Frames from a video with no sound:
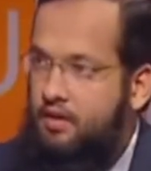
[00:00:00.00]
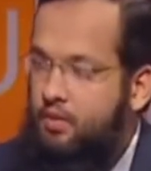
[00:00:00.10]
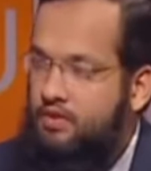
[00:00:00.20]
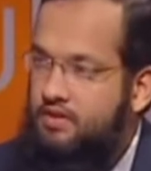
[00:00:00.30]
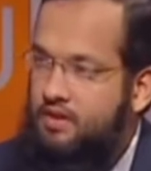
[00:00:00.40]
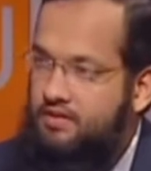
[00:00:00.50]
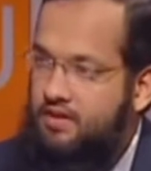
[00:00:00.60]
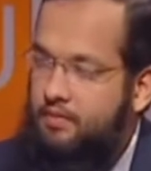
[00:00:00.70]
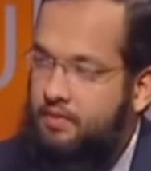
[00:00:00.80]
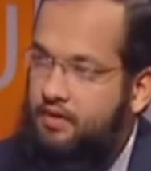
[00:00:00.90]
He wants an
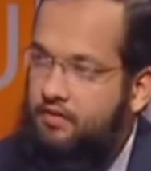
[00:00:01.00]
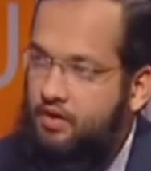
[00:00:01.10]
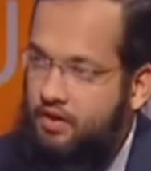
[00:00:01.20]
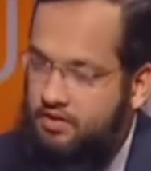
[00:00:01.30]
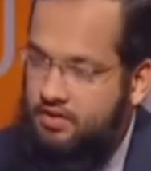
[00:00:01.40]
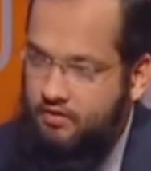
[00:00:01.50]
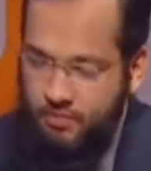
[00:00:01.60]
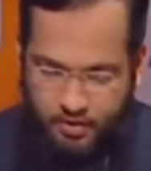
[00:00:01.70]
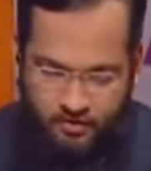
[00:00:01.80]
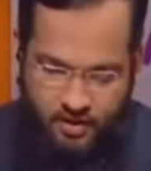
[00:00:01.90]
example. If you can just give
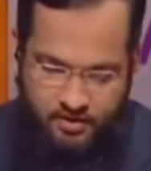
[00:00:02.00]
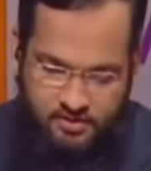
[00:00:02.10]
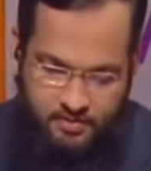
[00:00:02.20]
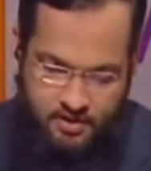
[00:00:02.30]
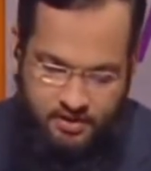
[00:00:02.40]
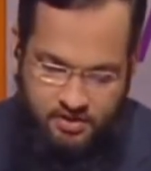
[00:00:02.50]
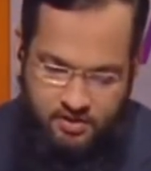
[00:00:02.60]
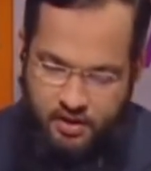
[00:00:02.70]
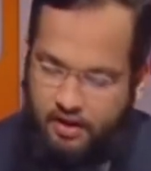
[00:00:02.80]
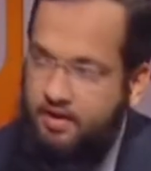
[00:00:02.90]
a brief
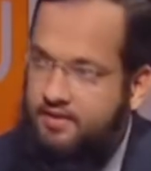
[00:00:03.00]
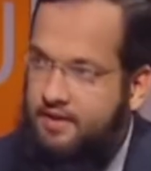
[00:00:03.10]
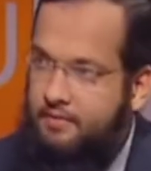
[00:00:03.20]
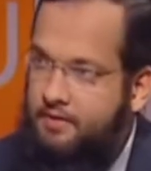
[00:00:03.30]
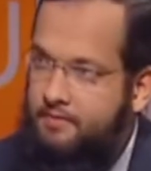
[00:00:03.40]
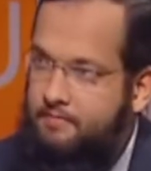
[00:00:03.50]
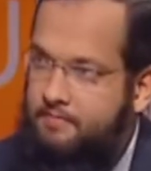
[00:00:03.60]
explanation and an example.